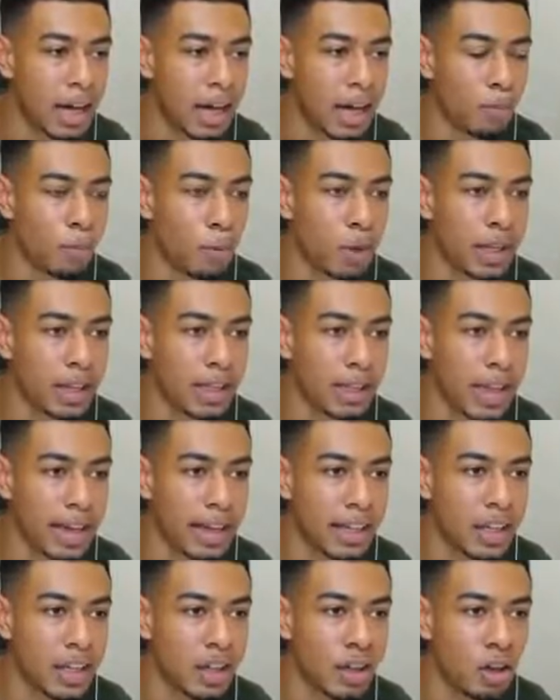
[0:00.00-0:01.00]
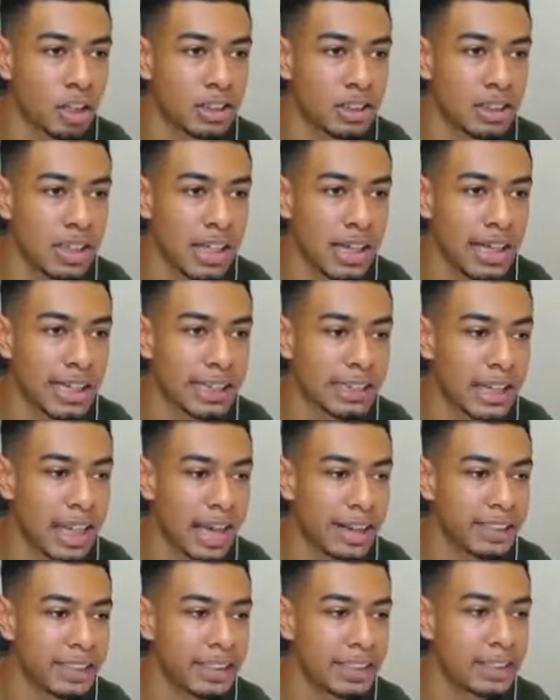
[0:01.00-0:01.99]
I'm really lagging. You're seeing this,
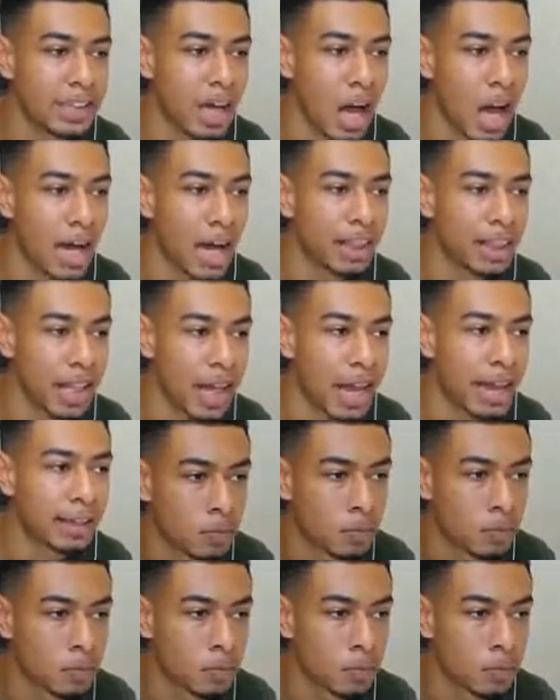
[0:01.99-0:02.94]
like, this is hard life.